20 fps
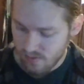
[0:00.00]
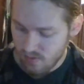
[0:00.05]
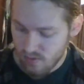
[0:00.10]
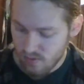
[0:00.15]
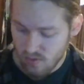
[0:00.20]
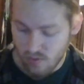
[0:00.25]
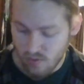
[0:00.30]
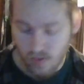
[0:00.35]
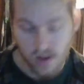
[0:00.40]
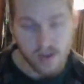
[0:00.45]

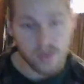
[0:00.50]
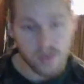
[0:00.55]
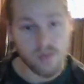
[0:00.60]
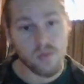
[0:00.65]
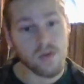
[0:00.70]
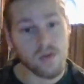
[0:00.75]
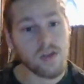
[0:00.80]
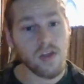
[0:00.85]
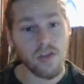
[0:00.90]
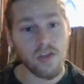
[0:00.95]
So I
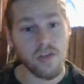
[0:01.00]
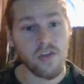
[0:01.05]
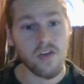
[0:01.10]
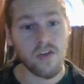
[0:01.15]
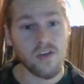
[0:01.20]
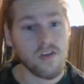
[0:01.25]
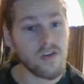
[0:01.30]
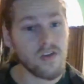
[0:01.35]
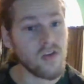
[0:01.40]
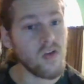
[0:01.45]
really
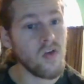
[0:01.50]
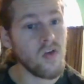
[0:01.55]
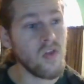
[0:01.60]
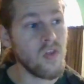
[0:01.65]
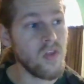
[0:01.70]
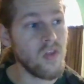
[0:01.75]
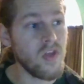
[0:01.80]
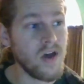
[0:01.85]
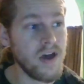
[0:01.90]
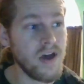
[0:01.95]
think
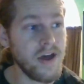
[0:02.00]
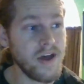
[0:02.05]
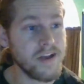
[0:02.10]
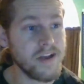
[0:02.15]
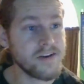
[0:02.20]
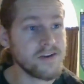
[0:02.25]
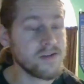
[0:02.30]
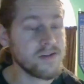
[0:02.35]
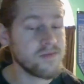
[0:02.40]
that